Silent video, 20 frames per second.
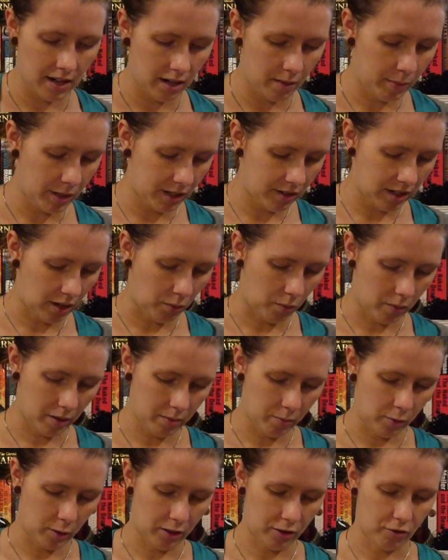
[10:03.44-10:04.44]
then I picked out
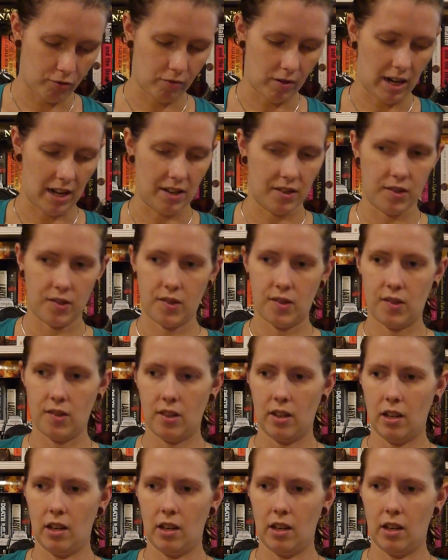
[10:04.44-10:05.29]
one more dress,